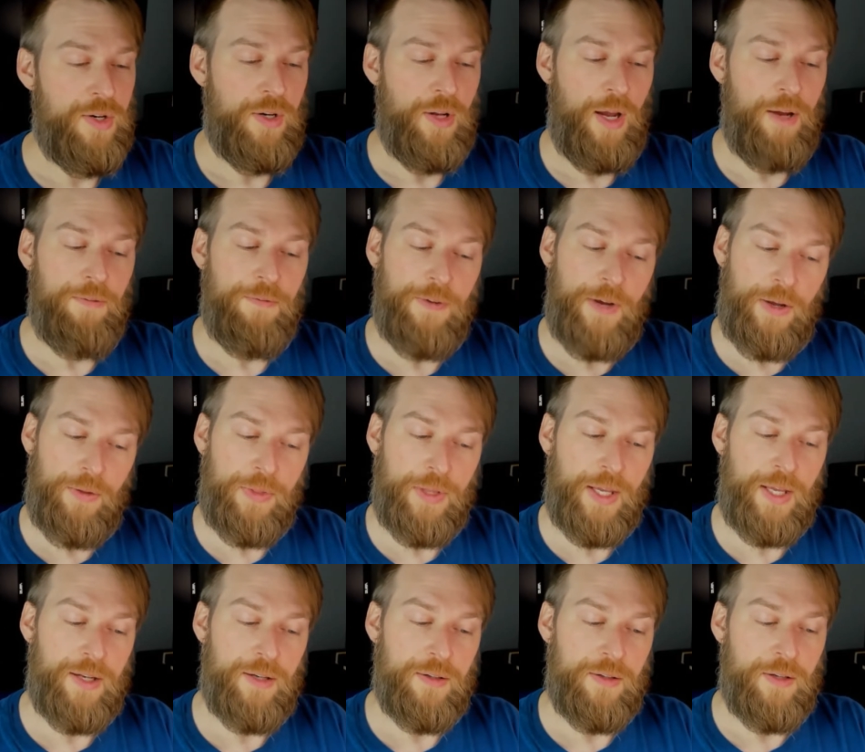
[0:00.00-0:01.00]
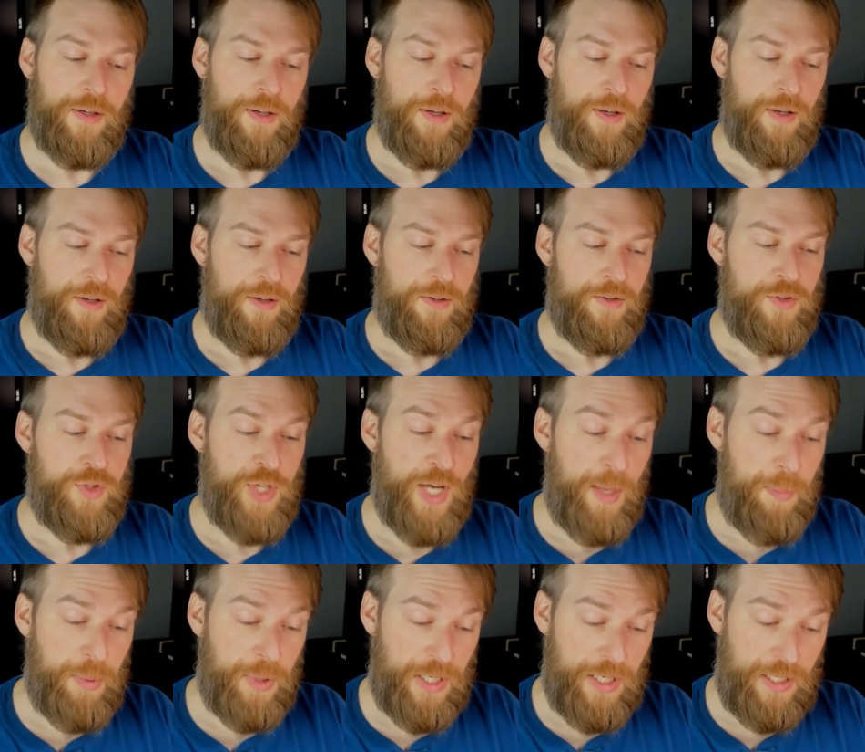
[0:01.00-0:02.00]
I found that
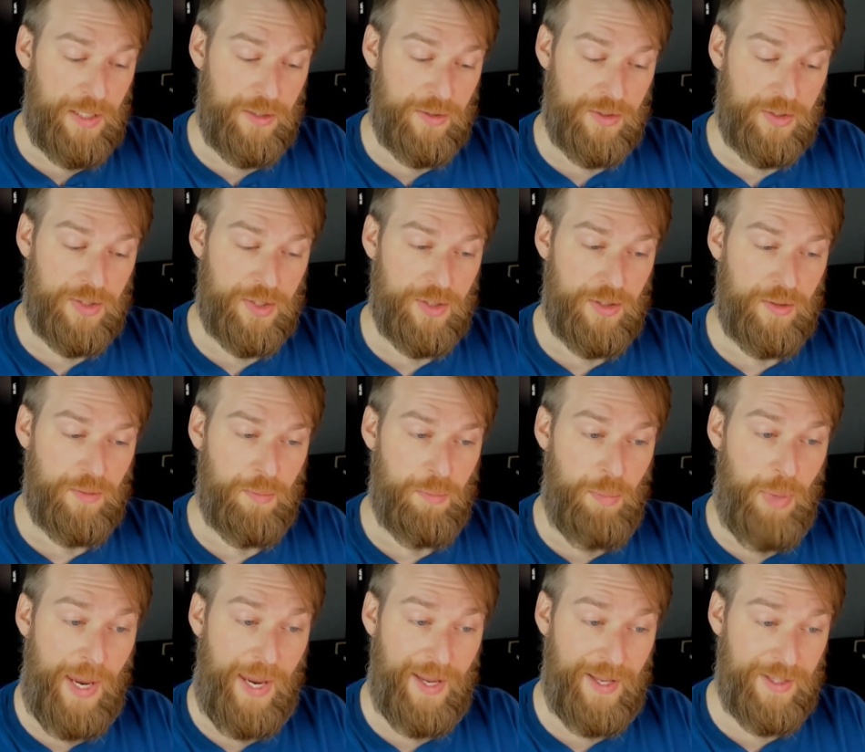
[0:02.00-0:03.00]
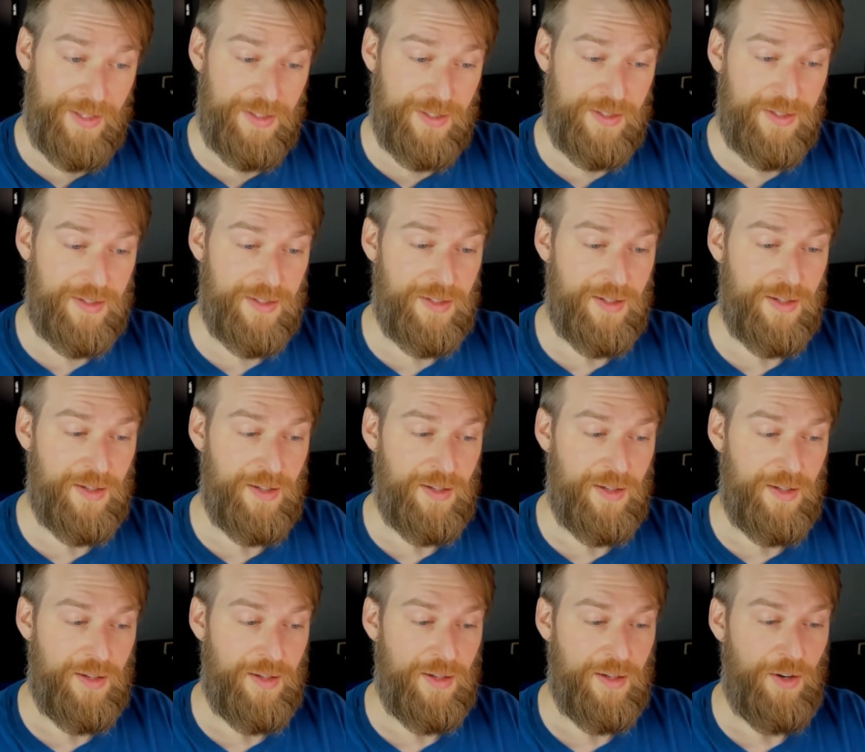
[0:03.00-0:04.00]
Japanese pens
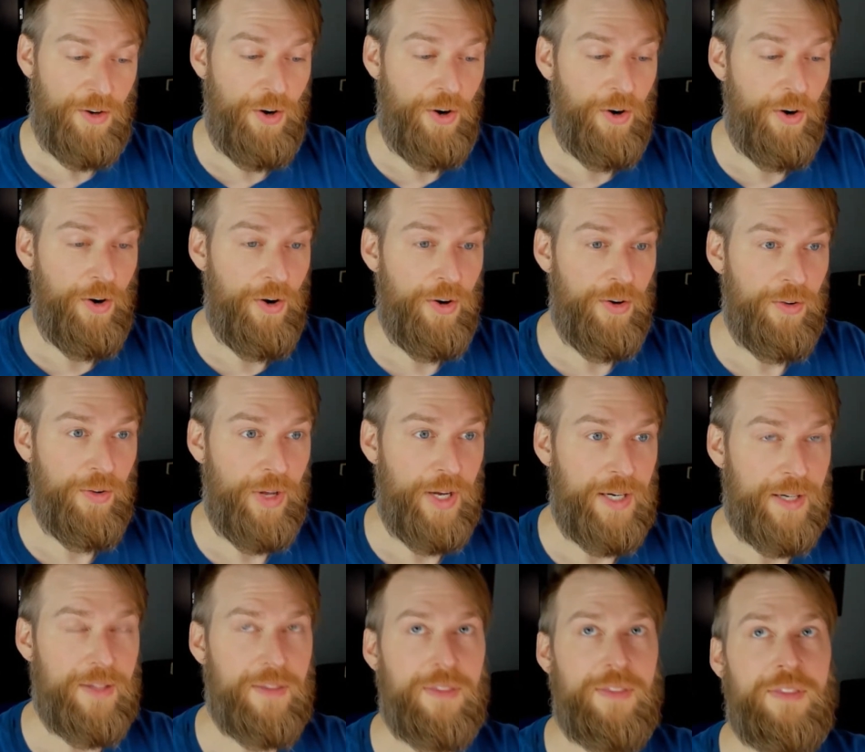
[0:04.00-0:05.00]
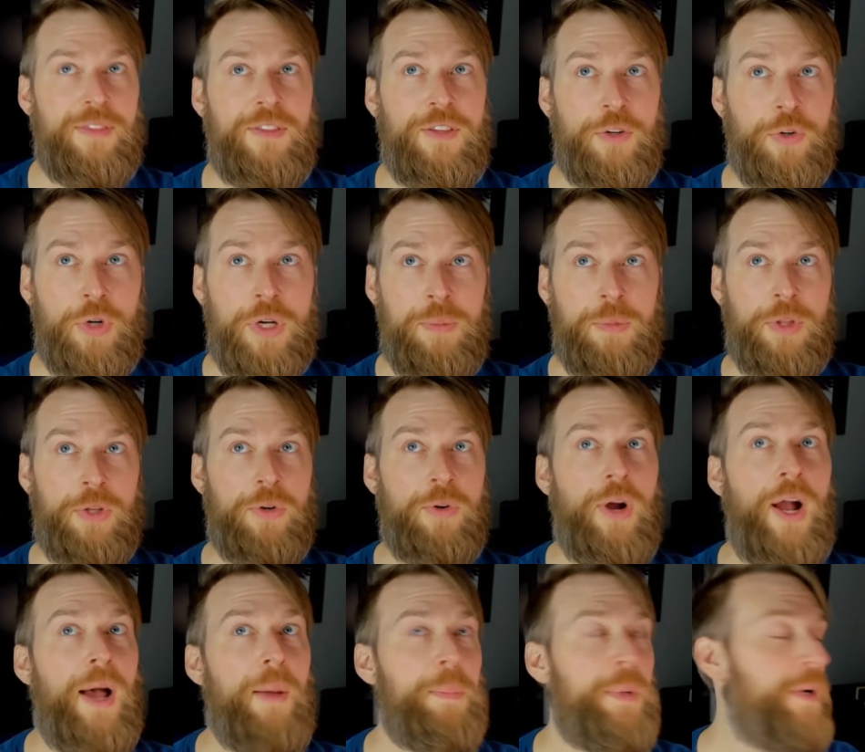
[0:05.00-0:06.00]
are like the cream of the
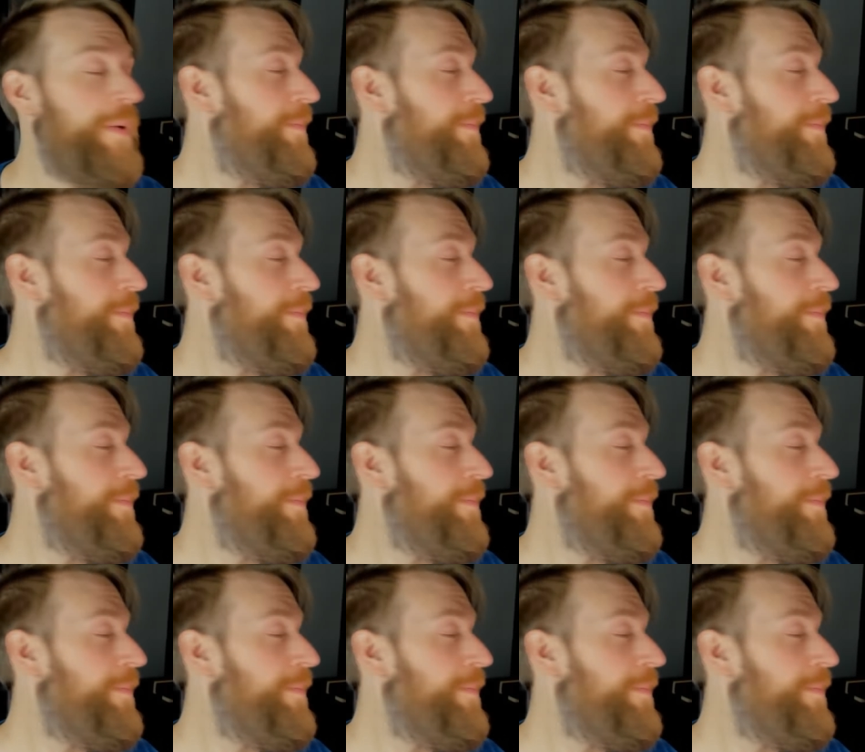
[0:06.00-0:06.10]
crop.